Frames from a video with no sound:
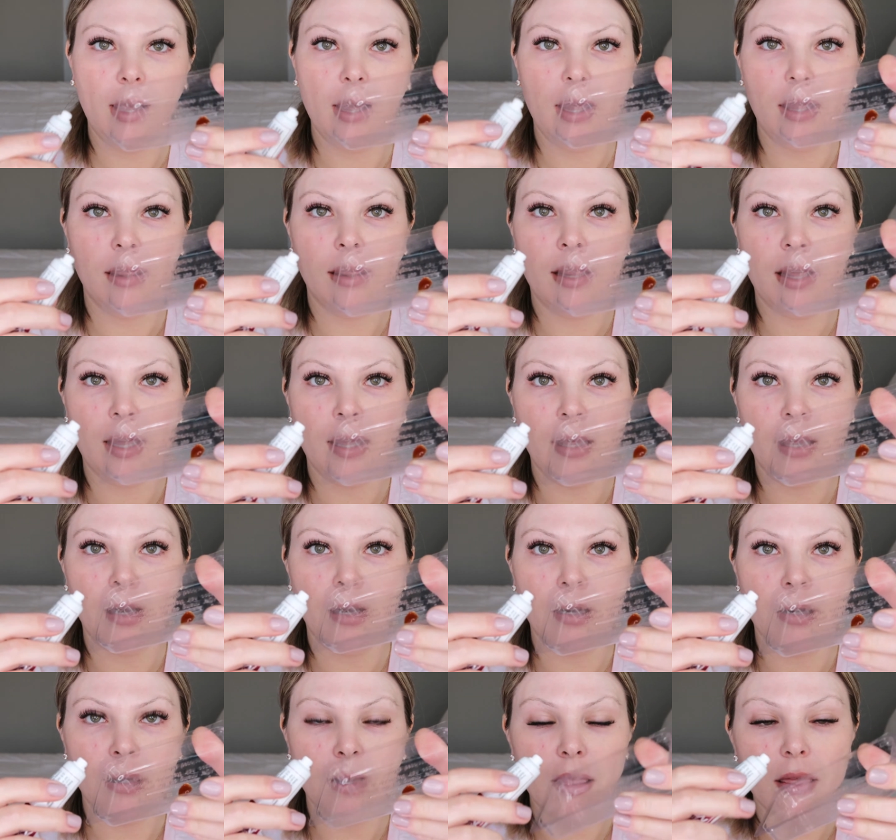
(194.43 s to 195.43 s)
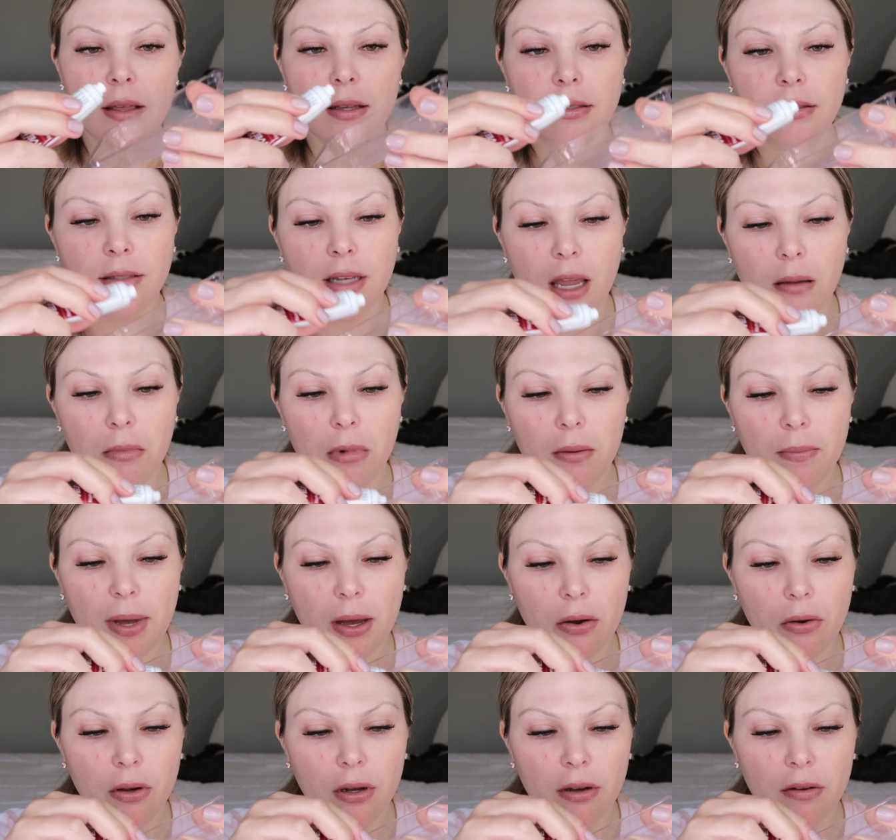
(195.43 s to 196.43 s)
And then the same
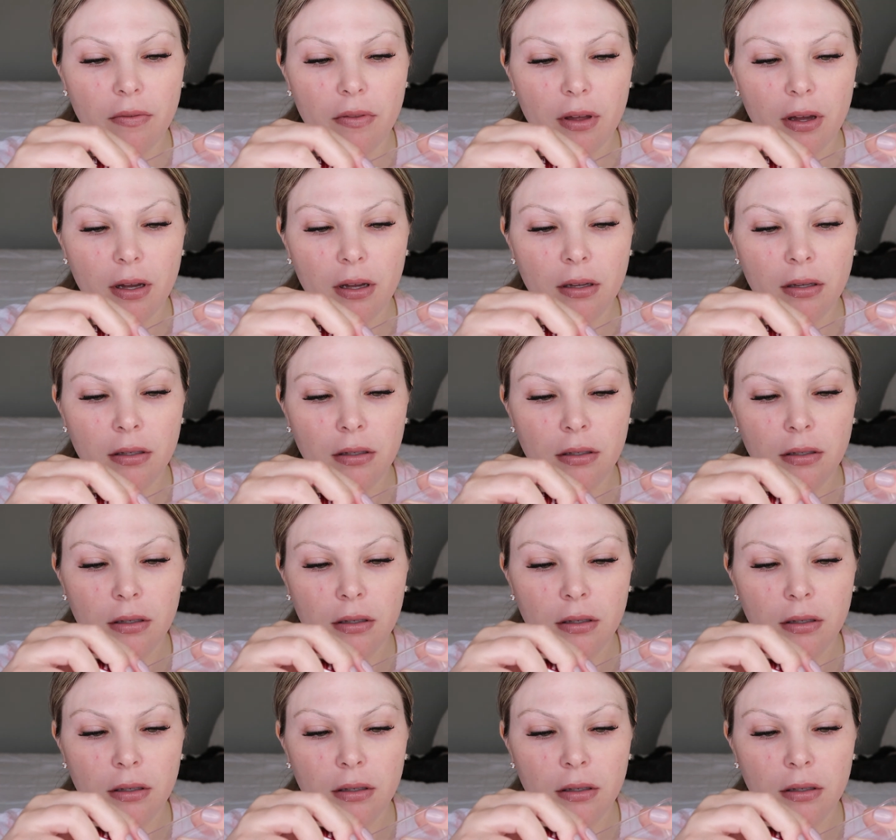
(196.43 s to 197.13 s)
amount of the